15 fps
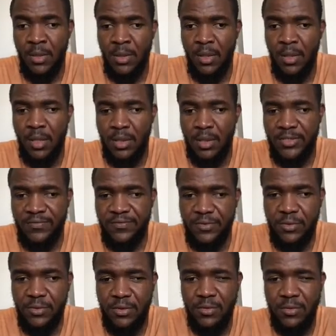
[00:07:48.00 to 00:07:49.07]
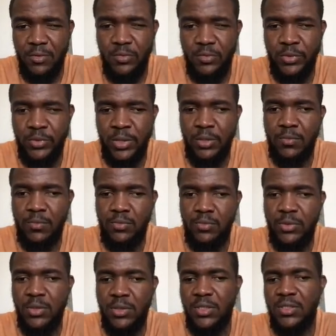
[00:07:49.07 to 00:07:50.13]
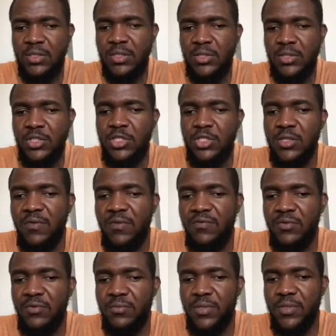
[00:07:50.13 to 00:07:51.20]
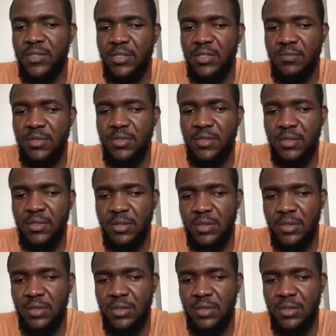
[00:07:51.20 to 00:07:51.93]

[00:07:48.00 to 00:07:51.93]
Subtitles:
however, will not build the execution environment image.